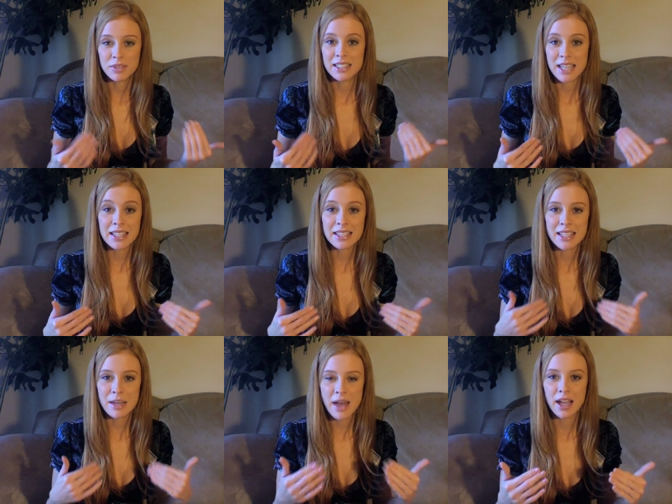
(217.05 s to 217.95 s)
take a
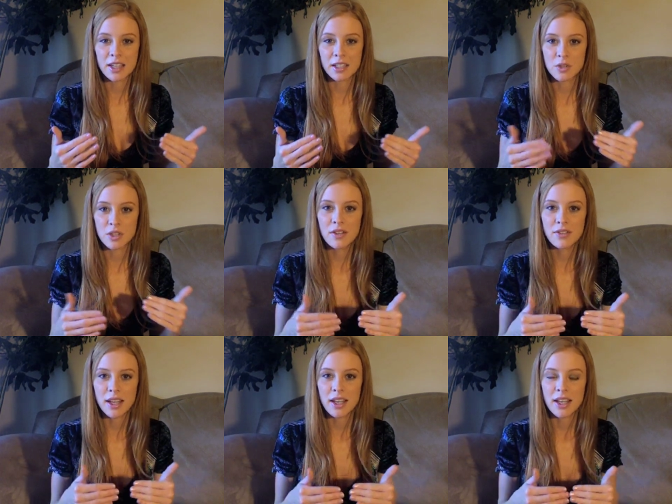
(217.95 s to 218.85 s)
step back and
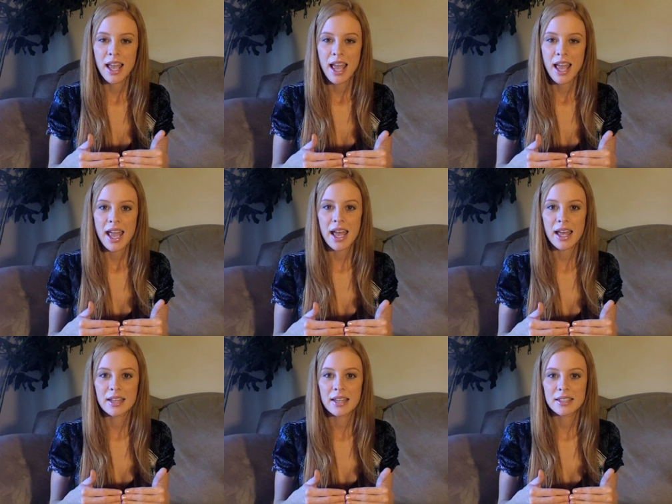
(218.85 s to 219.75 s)
observe it
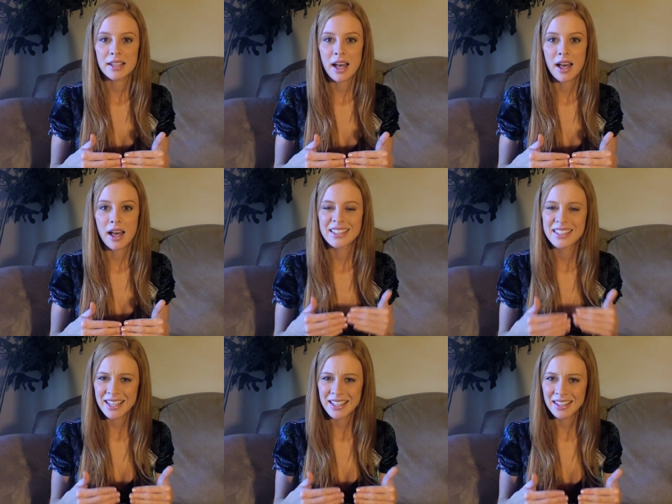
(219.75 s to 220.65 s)
and uh,
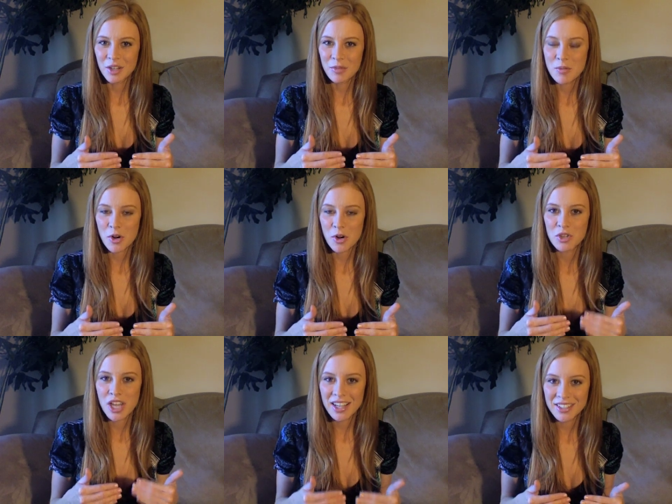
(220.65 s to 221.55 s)
see it a little bit more
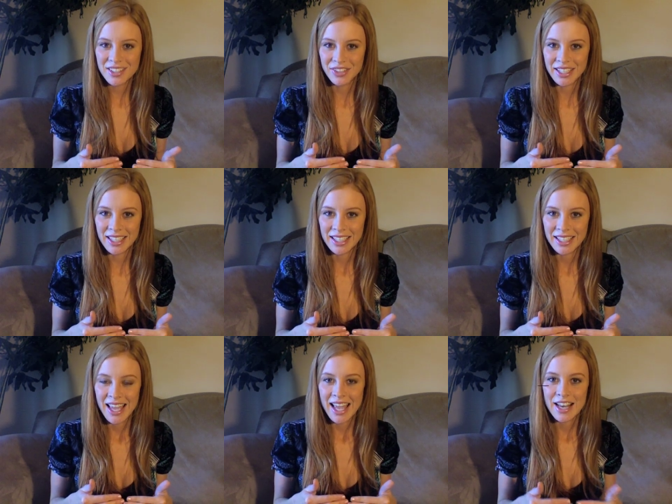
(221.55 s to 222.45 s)
objectively
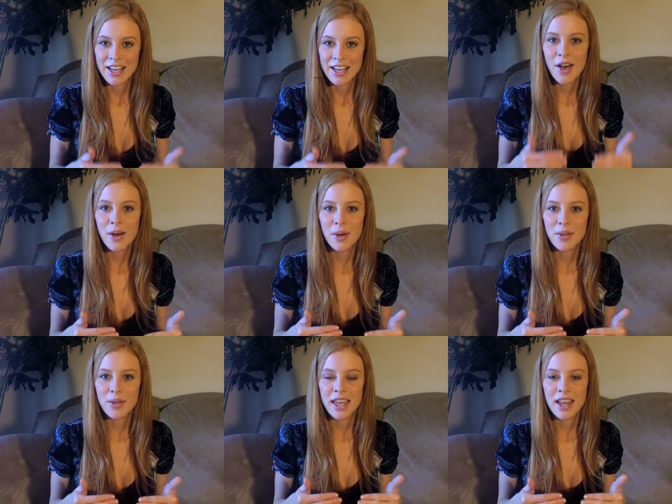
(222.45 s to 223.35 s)
and
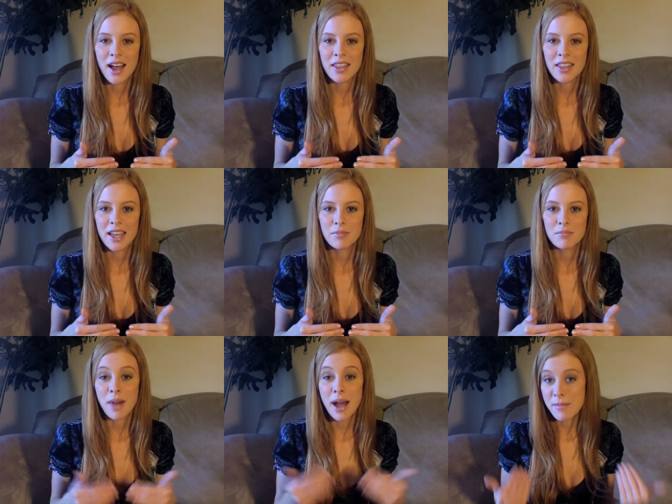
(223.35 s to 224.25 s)
know that that
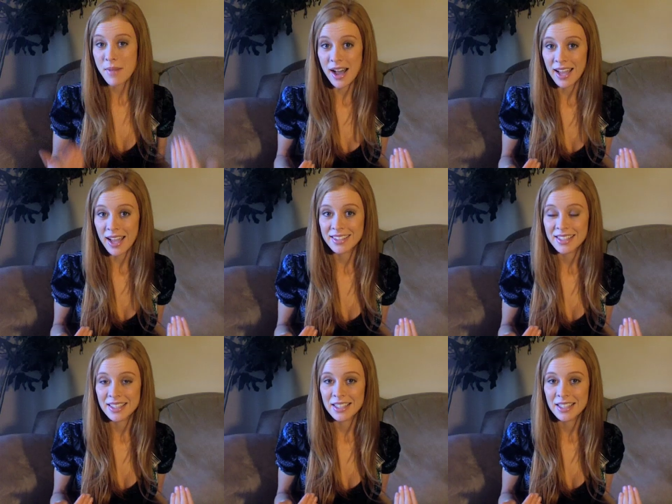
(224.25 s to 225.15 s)
my
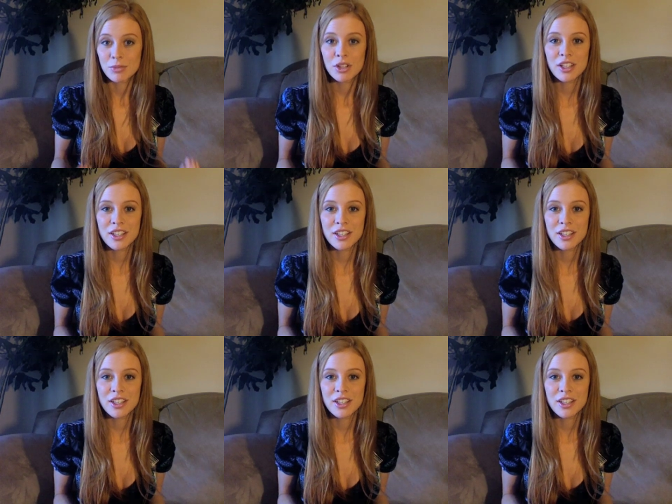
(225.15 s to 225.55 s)
mind is really